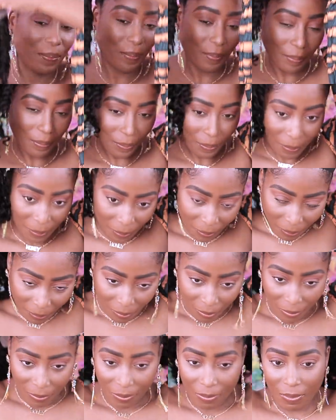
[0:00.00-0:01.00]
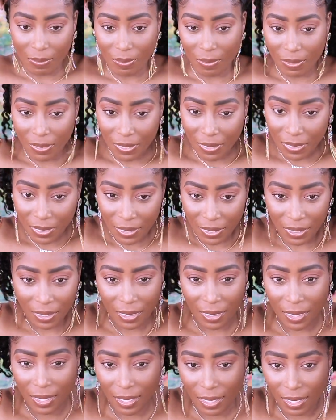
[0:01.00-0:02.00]

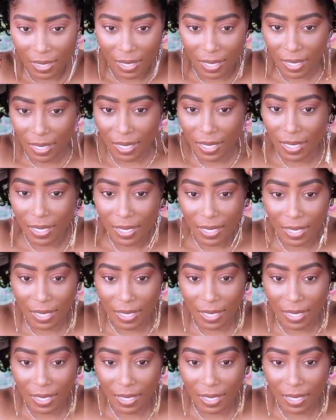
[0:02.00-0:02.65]
[no speech]